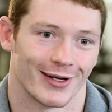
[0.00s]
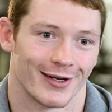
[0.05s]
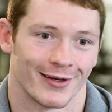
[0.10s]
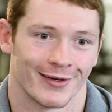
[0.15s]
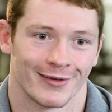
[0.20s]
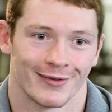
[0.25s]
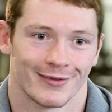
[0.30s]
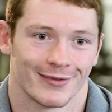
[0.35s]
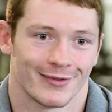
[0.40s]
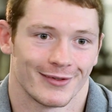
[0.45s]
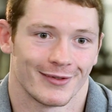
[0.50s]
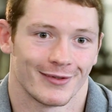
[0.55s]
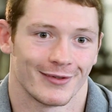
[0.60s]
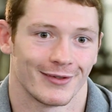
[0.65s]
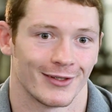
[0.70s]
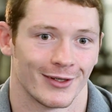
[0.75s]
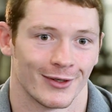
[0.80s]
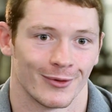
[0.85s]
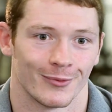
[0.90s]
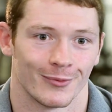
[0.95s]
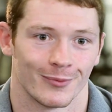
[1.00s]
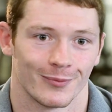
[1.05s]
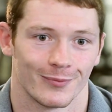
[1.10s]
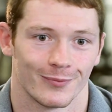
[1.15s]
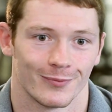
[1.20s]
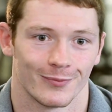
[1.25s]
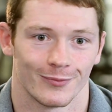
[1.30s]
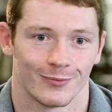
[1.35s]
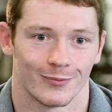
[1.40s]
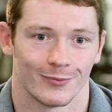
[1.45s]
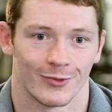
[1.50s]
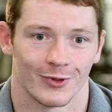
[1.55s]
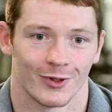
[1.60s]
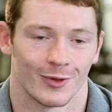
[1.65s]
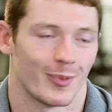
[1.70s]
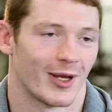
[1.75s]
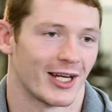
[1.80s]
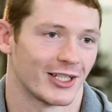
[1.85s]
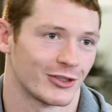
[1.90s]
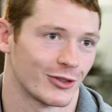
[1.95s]
to one of the
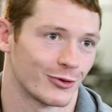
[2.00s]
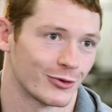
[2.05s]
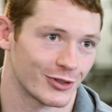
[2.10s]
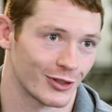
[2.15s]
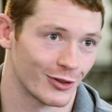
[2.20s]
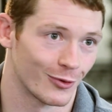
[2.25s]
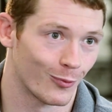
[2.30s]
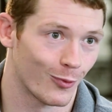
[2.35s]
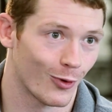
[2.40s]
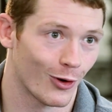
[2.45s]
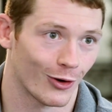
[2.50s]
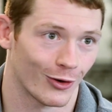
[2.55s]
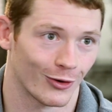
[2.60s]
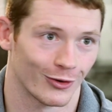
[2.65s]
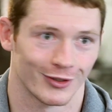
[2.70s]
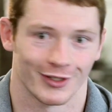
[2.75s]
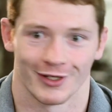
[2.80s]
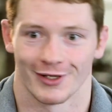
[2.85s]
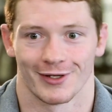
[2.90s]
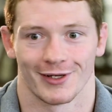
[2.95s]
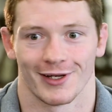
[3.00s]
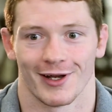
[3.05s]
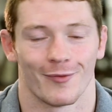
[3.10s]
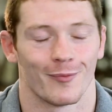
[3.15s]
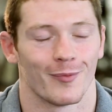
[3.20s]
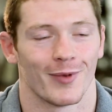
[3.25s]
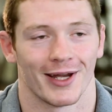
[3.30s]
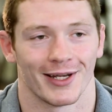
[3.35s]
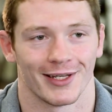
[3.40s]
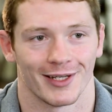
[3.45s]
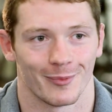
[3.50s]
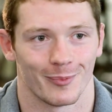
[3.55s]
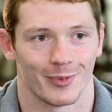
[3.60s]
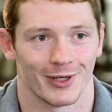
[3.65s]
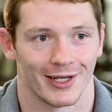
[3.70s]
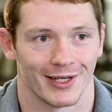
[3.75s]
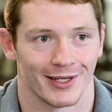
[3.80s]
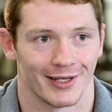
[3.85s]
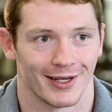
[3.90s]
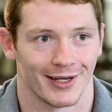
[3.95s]
best shows in the world, and never mind it
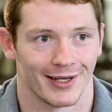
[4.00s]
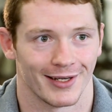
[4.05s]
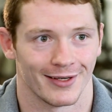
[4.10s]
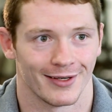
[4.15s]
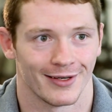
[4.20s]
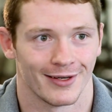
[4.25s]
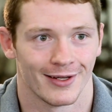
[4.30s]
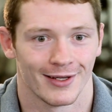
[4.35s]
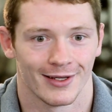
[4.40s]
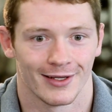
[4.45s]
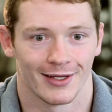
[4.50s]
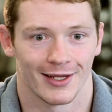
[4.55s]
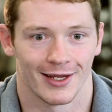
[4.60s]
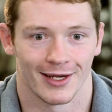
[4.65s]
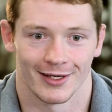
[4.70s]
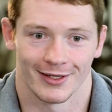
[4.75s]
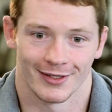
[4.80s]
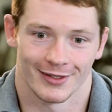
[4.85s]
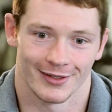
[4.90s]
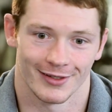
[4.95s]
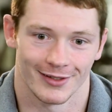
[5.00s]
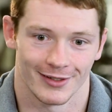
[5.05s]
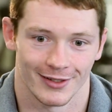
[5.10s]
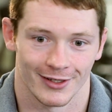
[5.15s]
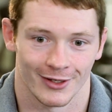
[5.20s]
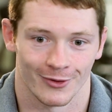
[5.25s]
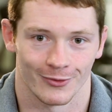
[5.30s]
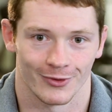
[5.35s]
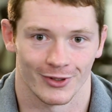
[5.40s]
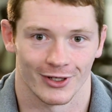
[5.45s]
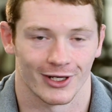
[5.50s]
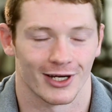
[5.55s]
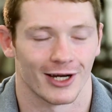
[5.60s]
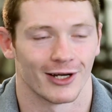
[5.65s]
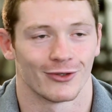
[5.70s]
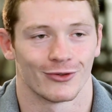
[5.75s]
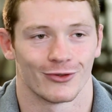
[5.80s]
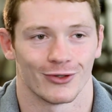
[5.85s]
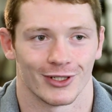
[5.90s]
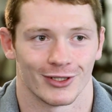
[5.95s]
being in your
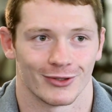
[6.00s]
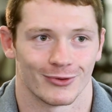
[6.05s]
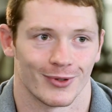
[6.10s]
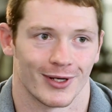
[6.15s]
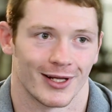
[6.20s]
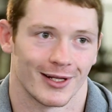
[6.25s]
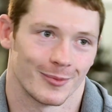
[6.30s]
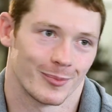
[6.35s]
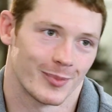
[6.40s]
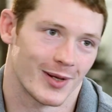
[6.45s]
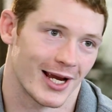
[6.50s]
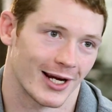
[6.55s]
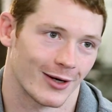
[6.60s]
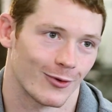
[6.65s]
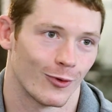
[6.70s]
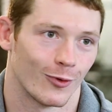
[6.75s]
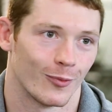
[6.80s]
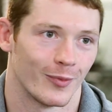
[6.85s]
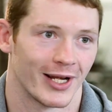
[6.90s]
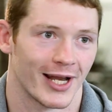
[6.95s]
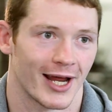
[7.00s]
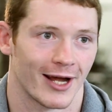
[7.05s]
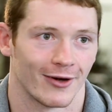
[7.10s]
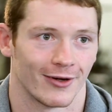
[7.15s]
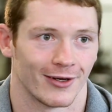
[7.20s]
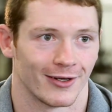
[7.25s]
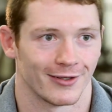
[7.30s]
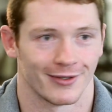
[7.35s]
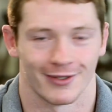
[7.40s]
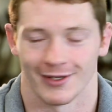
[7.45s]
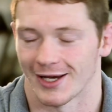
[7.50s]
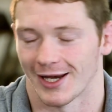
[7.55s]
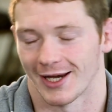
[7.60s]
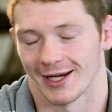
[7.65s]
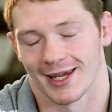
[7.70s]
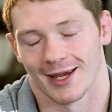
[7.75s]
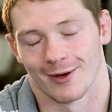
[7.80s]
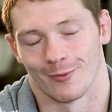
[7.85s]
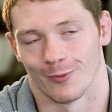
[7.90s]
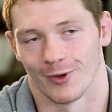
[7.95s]
country as well, back home in Ireland. I
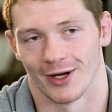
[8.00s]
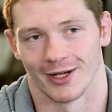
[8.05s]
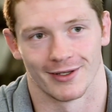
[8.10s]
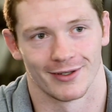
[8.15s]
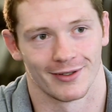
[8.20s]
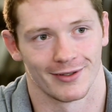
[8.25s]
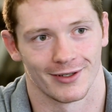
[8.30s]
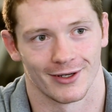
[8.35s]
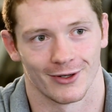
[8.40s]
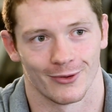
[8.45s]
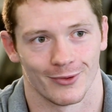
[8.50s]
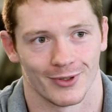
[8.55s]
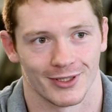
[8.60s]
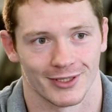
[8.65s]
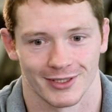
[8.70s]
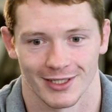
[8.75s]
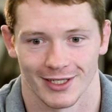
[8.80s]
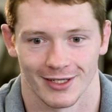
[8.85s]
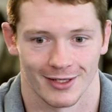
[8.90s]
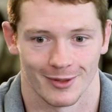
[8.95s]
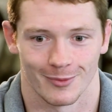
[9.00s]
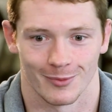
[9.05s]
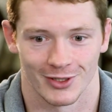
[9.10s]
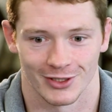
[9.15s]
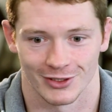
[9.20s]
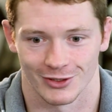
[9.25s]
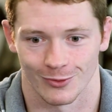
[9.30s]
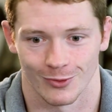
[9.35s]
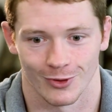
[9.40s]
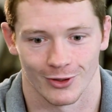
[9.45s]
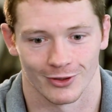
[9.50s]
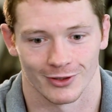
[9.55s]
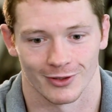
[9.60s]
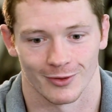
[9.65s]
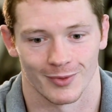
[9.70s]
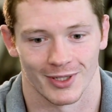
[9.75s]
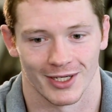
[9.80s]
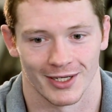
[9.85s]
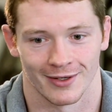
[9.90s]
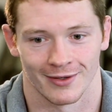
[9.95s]
can't wait. It means the world to
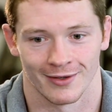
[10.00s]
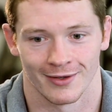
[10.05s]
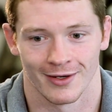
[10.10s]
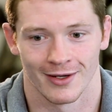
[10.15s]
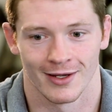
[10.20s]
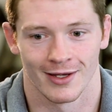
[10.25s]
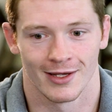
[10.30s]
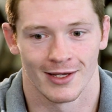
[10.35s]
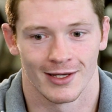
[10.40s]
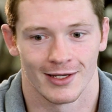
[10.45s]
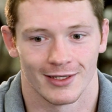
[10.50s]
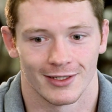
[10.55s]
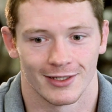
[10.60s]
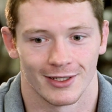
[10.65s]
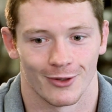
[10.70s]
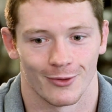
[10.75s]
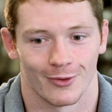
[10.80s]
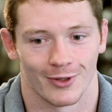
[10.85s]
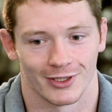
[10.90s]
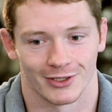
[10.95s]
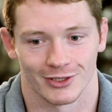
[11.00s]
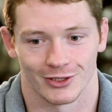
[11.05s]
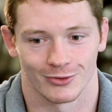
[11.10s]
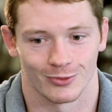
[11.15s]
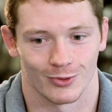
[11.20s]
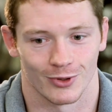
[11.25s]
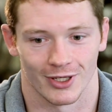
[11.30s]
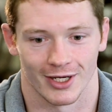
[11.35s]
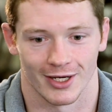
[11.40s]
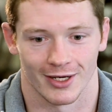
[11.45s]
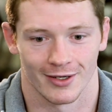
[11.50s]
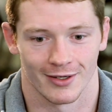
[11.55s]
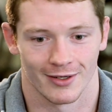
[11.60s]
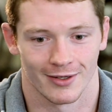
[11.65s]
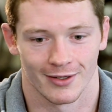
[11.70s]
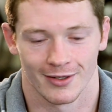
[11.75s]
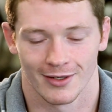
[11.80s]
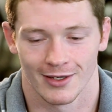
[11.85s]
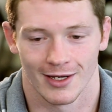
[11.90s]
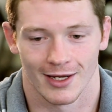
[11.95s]
me, and I just want to
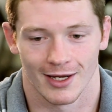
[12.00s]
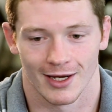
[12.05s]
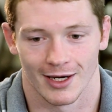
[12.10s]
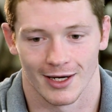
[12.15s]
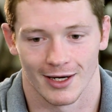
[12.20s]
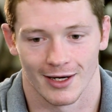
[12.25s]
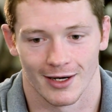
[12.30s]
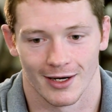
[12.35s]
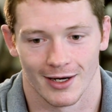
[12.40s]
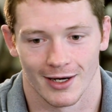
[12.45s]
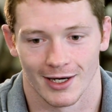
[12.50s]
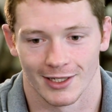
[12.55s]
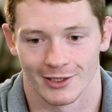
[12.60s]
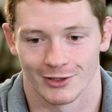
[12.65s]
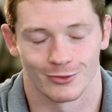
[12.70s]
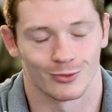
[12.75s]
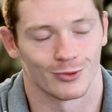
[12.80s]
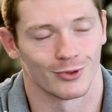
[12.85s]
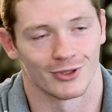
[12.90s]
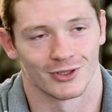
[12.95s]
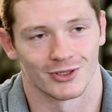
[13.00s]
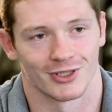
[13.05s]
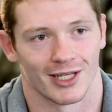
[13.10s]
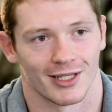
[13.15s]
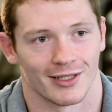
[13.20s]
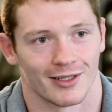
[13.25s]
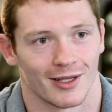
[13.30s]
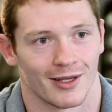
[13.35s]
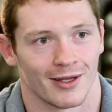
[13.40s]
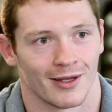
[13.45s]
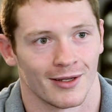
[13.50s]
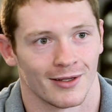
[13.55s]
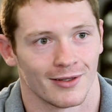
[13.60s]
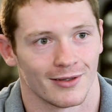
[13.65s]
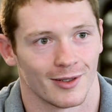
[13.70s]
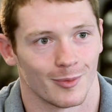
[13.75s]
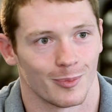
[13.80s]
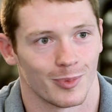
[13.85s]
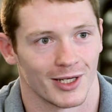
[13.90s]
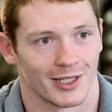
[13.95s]
set
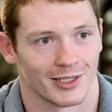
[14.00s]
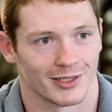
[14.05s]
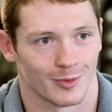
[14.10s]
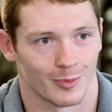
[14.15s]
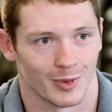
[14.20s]
the place